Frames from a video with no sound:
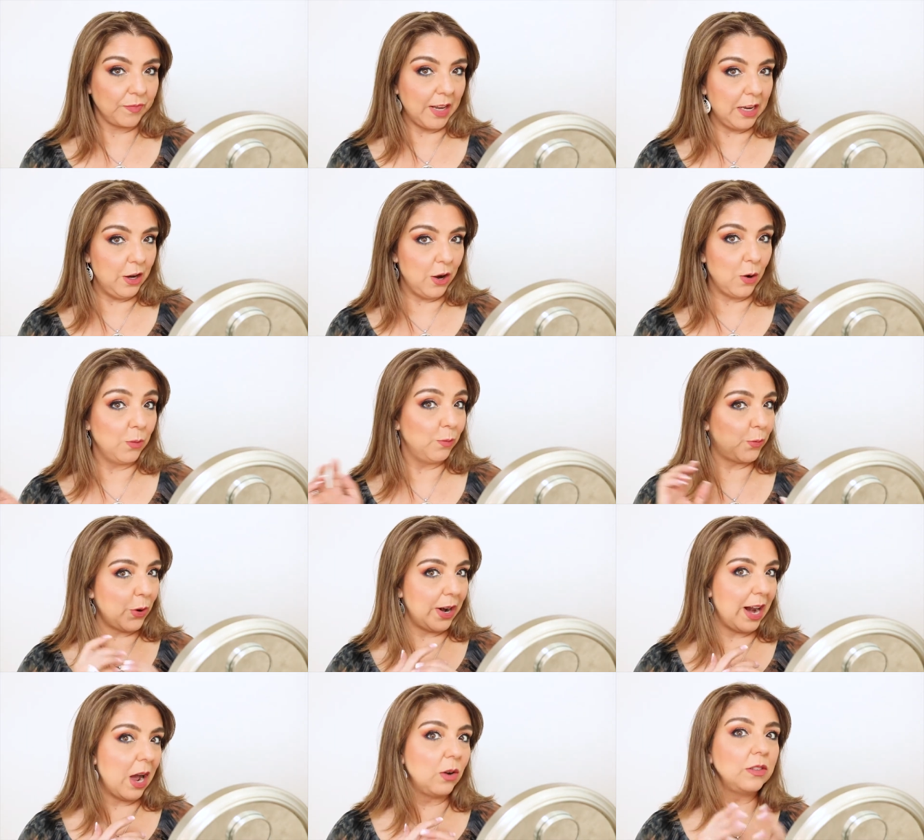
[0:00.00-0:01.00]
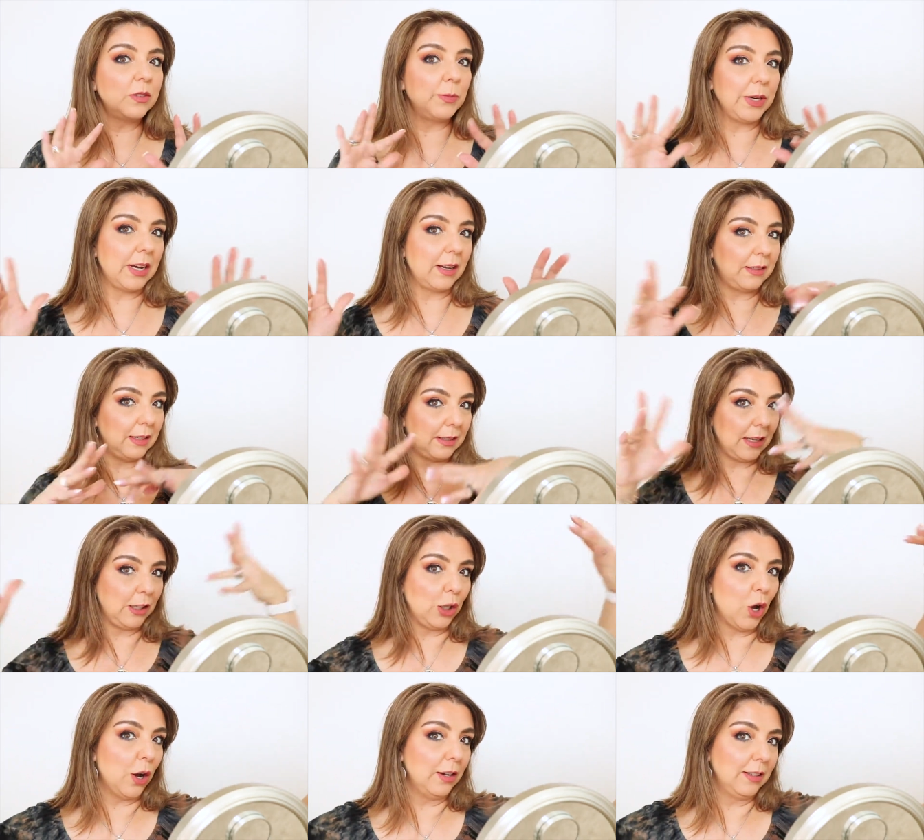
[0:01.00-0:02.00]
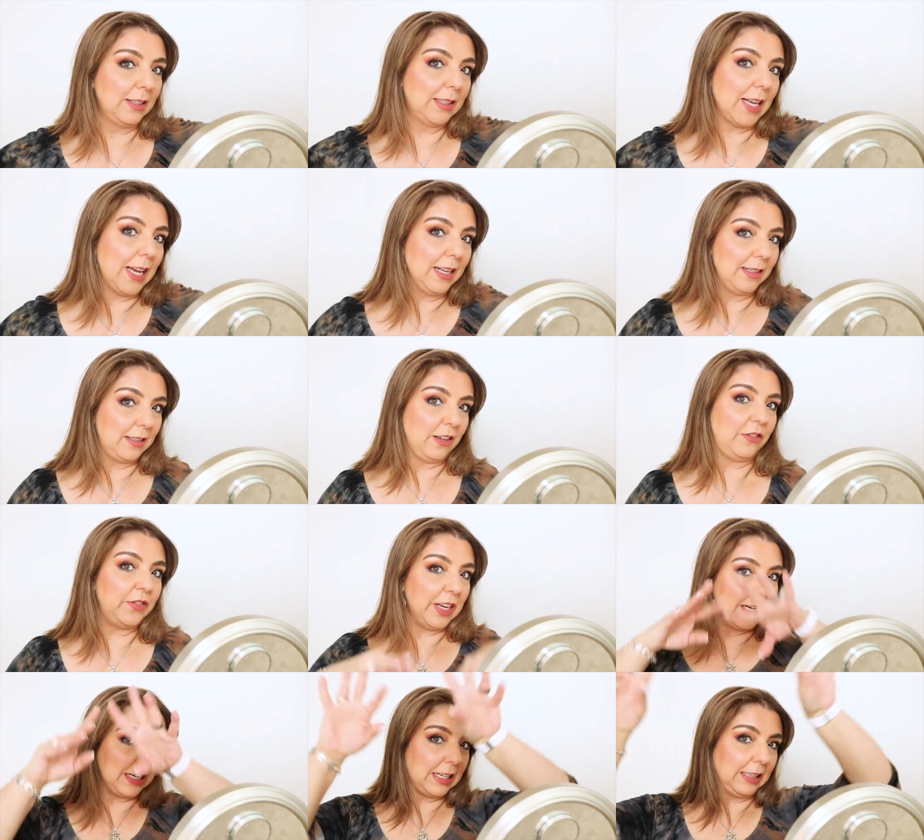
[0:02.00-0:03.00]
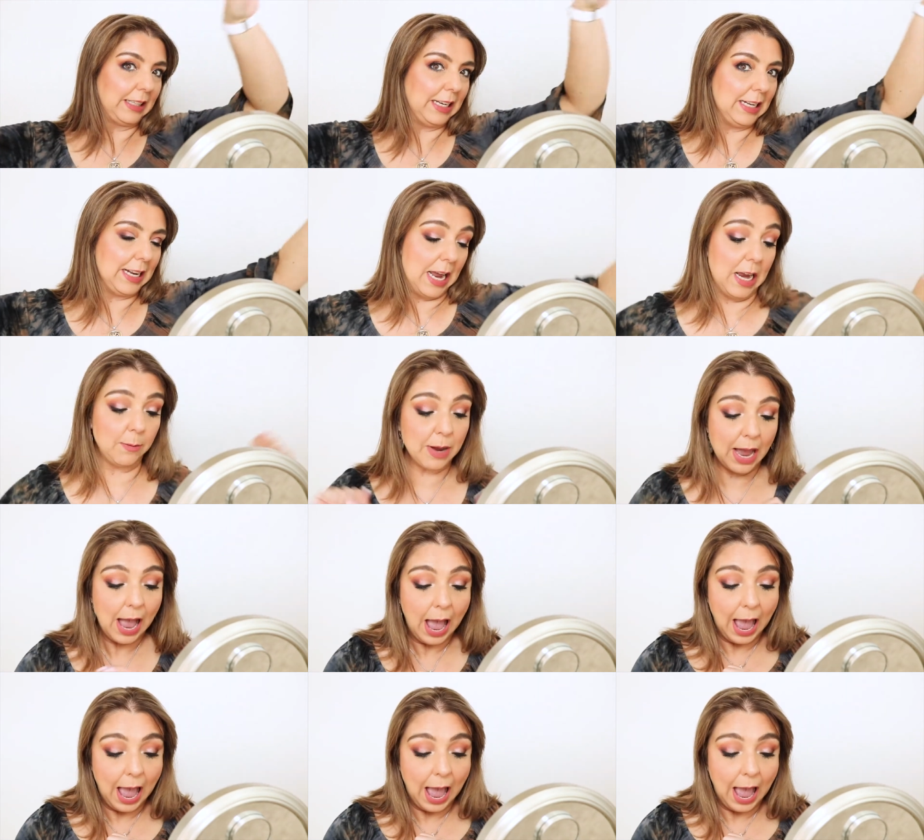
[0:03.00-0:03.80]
you know, pronounce because it's a long scientifically name.